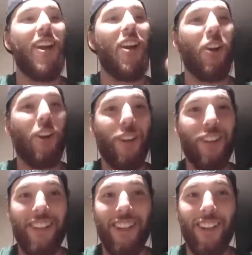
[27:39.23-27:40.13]
Her
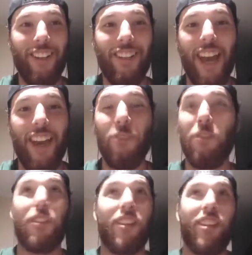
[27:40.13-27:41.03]
dad, who
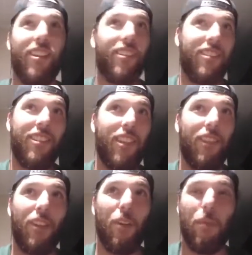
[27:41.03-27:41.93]
is sitting in the
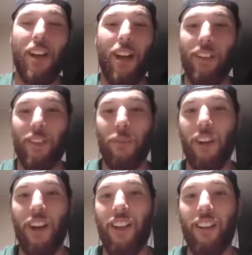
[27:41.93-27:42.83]
living room right now, I said we're
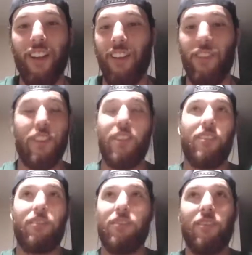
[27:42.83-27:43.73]
on holiday. He's
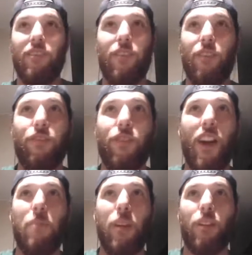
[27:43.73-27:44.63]
sitting
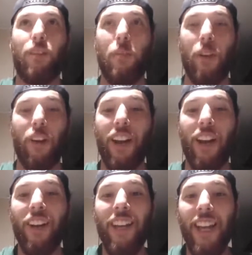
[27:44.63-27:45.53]
5 meters from me right
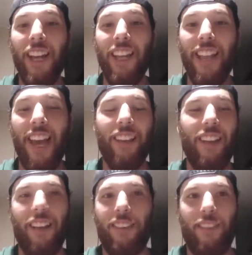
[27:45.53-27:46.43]
now. They
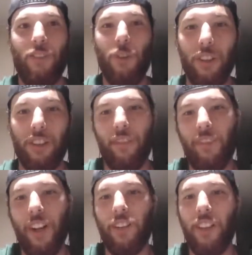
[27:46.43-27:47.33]
of course, they're
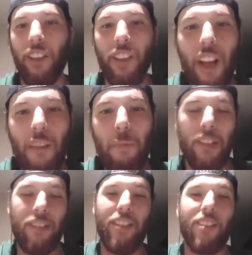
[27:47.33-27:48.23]
French. They love
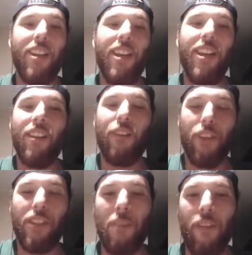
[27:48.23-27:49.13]
pastis. The
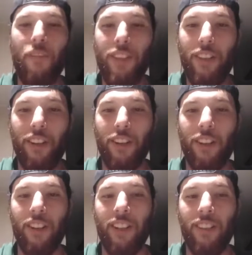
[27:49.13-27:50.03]
first time I visited
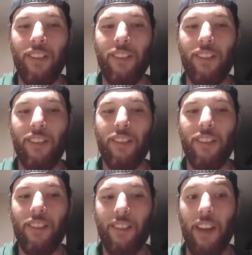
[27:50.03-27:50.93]
her in
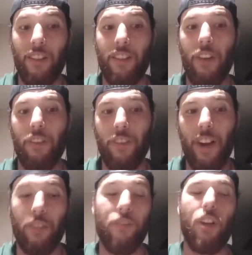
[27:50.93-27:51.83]
south of
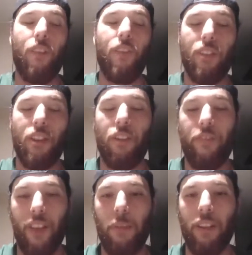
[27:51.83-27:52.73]
France, I'm sorry, I visited her
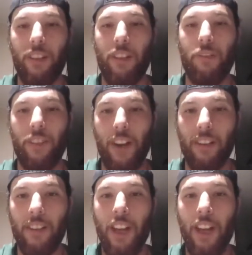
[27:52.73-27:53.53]
family in the south of France.